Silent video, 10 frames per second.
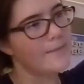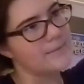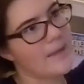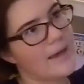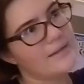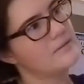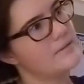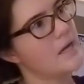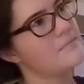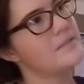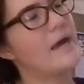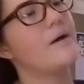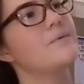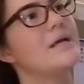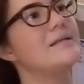that come
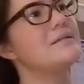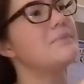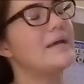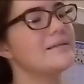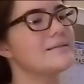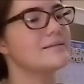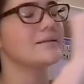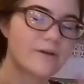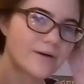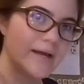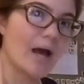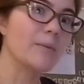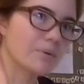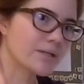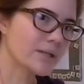down and he paints very
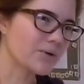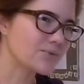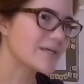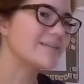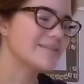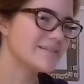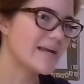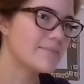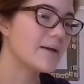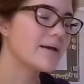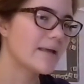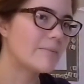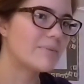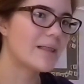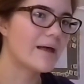up close, as his name
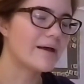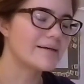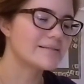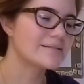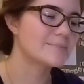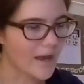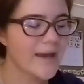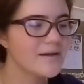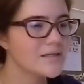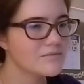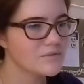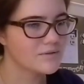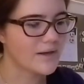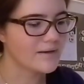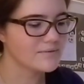implies. I could never do
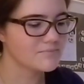that.